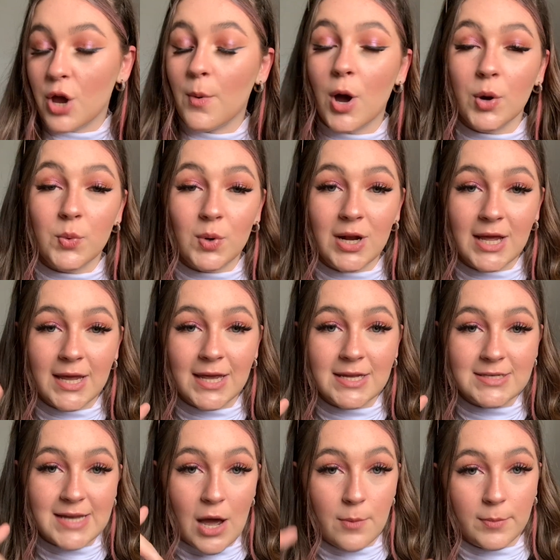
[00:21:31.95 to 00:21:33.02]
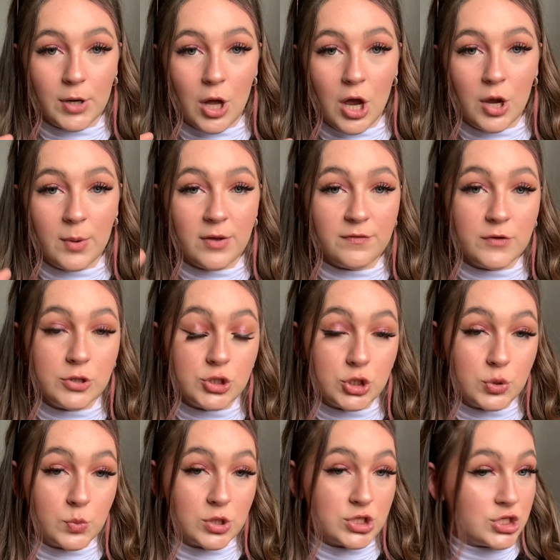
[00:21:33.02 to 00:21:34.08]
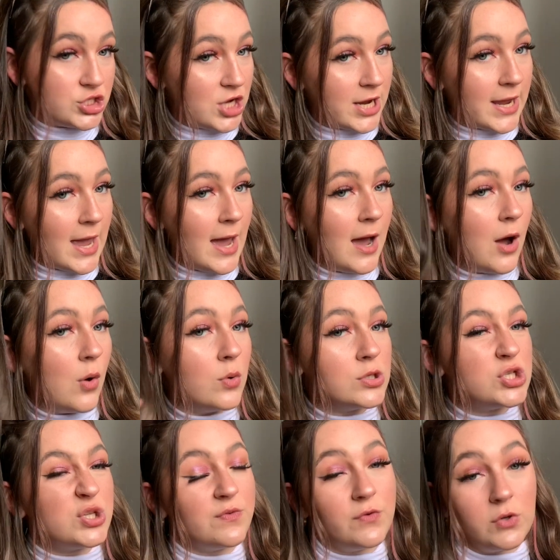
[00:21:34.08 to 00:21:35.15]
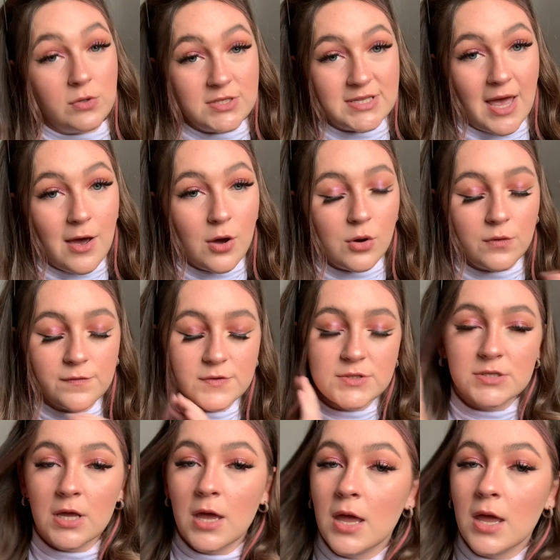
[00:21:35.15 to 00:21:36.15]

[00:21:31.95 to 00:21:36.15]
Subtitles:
I will link it down below if you do want to check it out for yourselves.